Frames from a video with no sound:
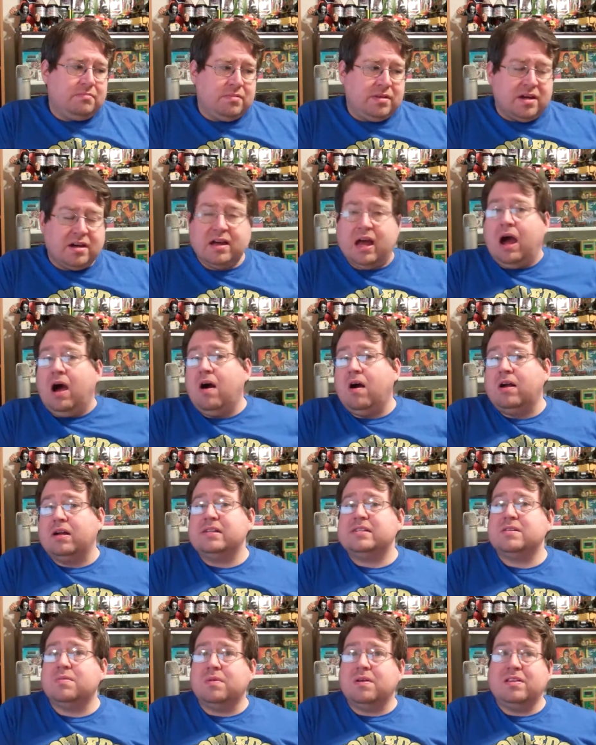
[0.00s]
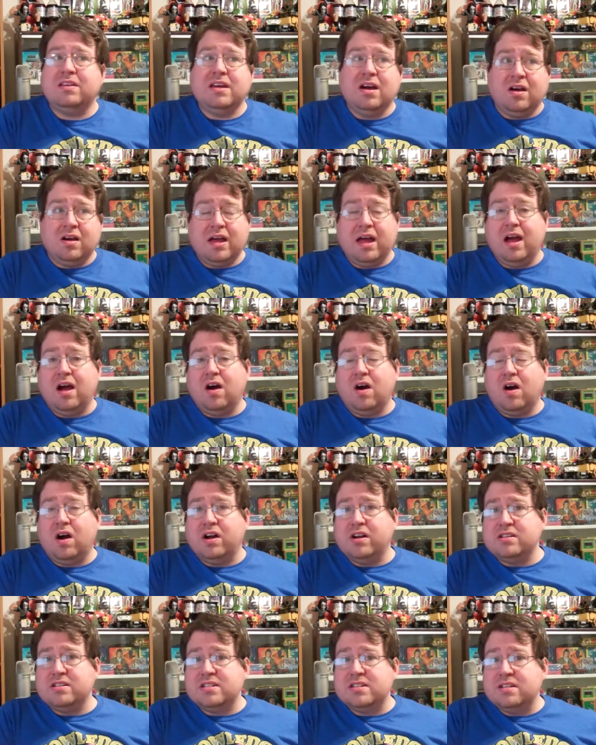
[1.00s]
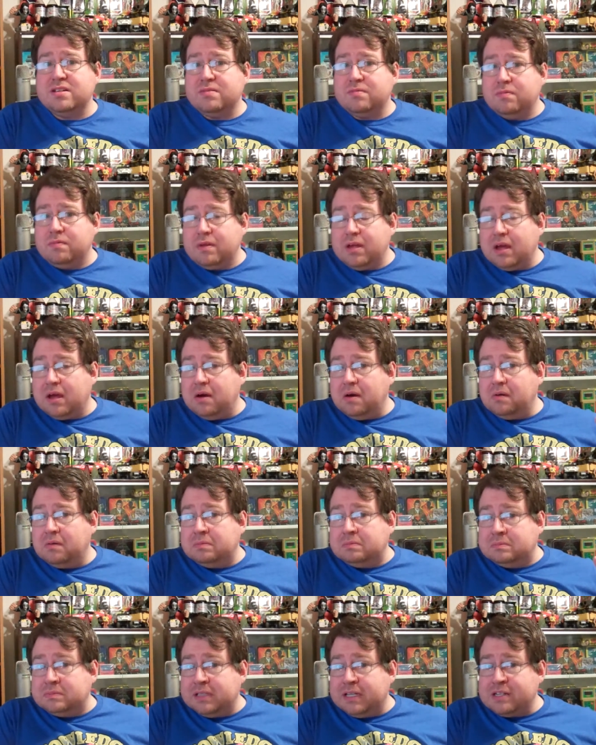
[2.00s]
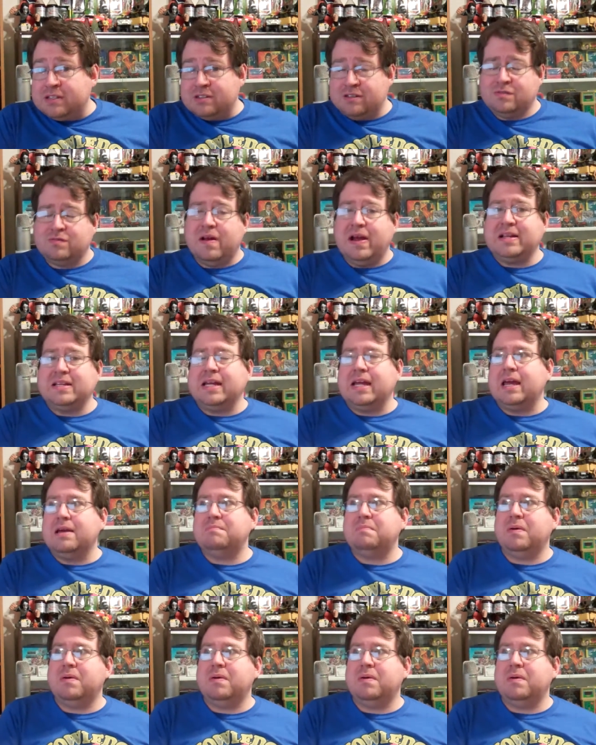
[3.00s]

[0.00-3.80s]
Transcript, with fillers: young at heart, someone young at heart, you know, is directing it.